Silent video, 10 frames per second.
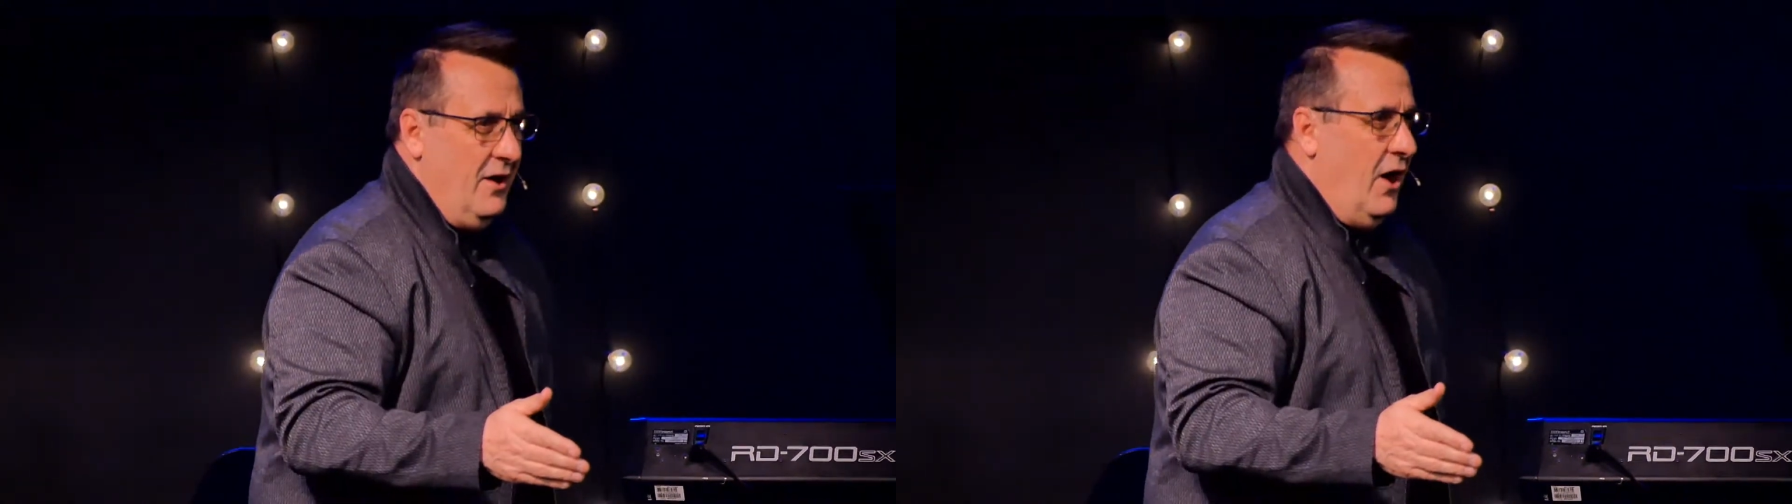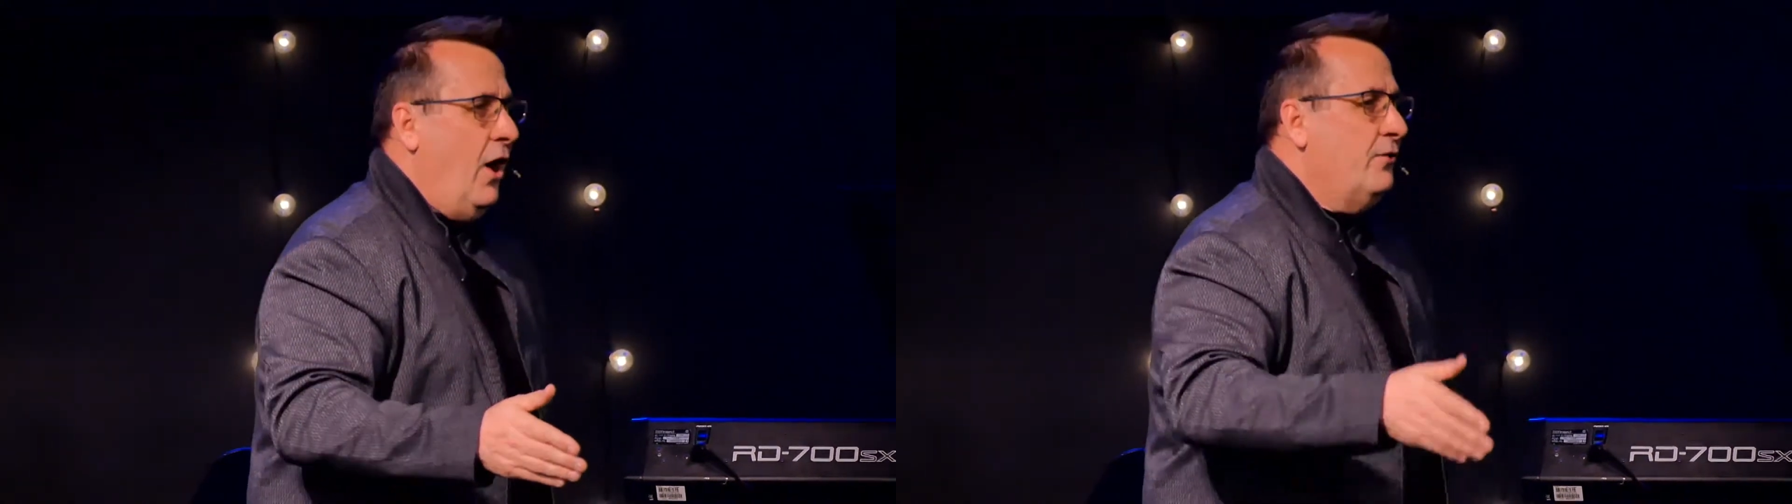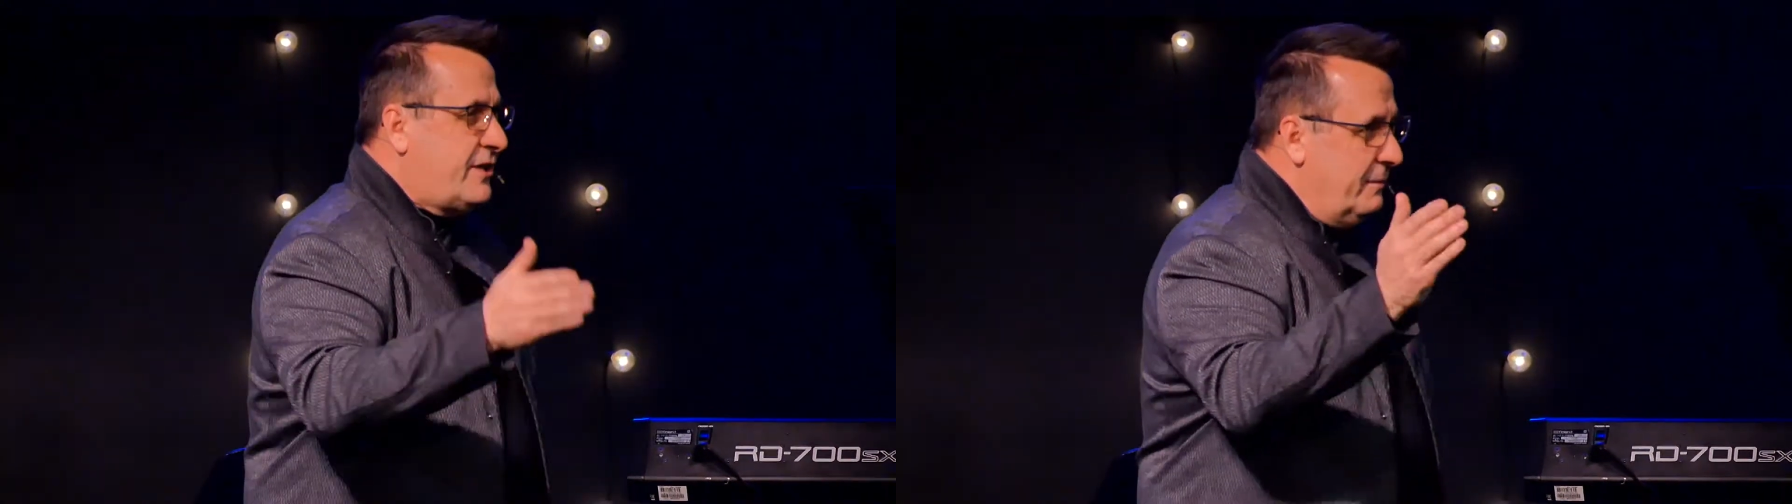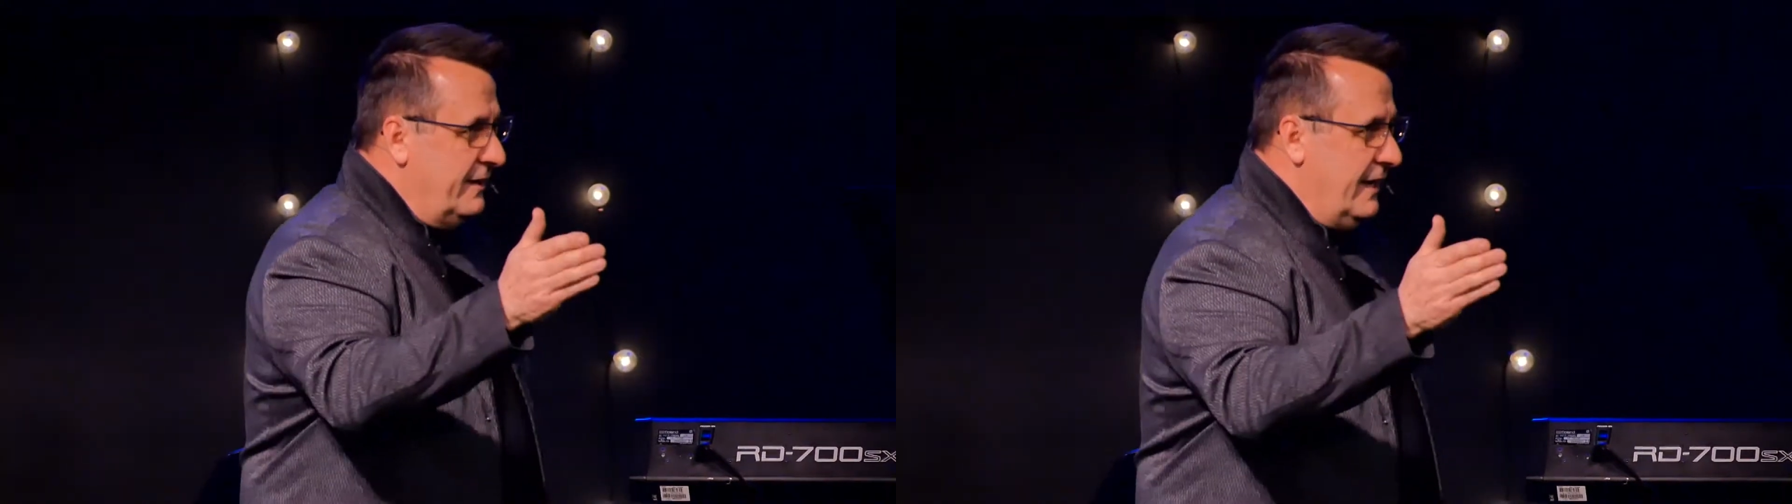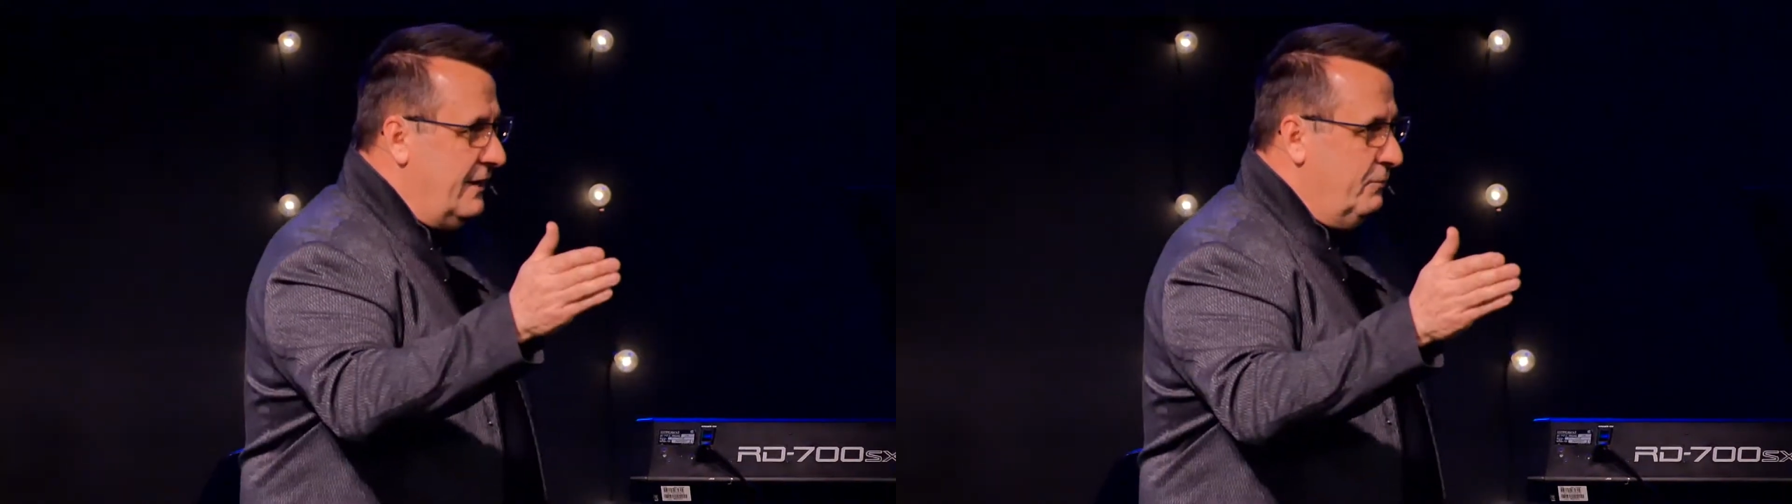
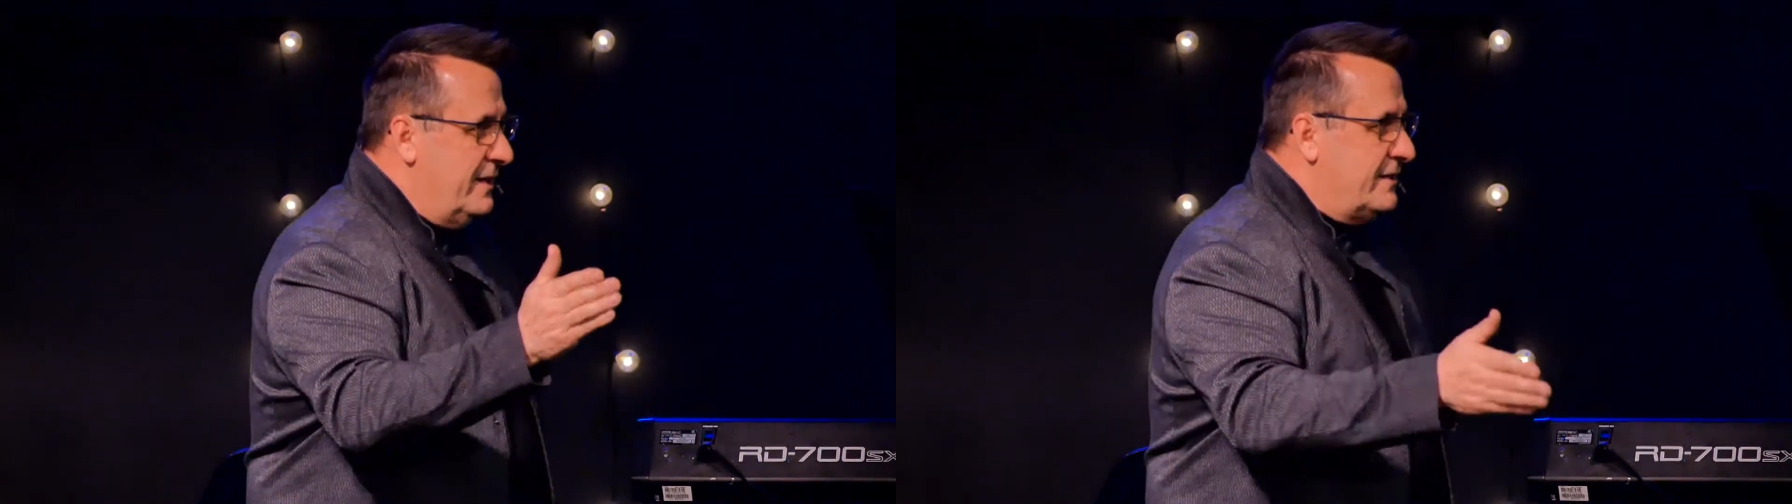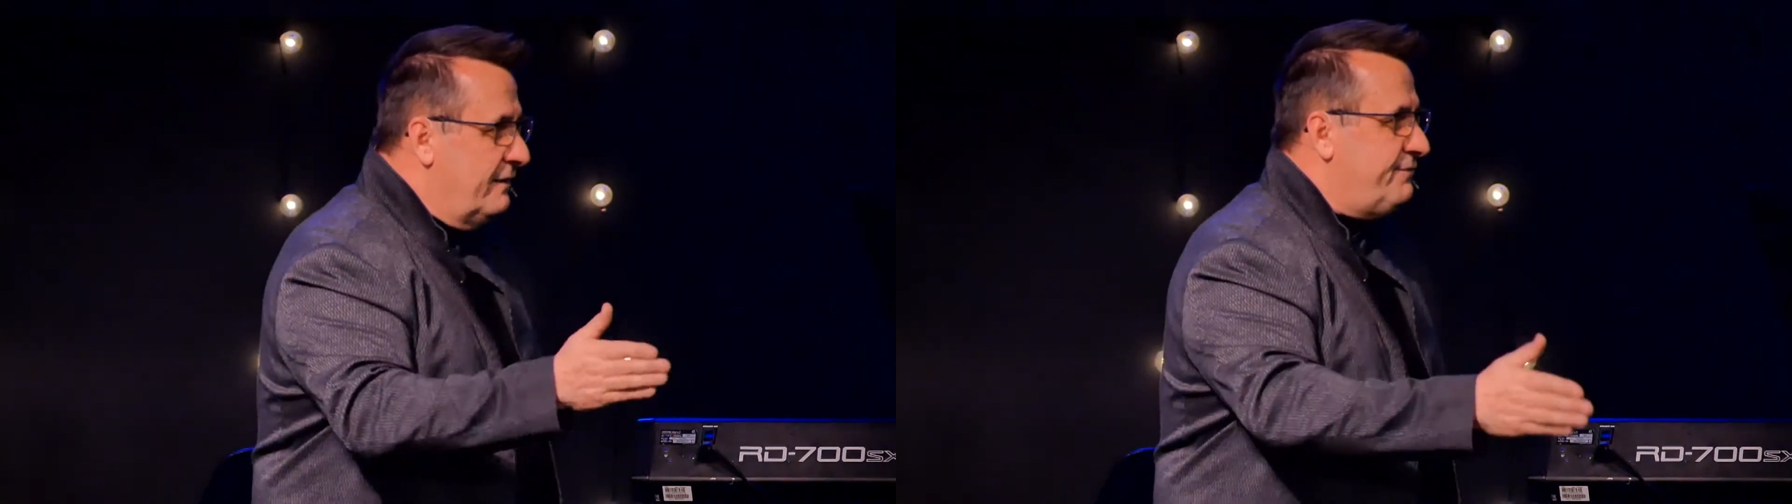Ultimately, we did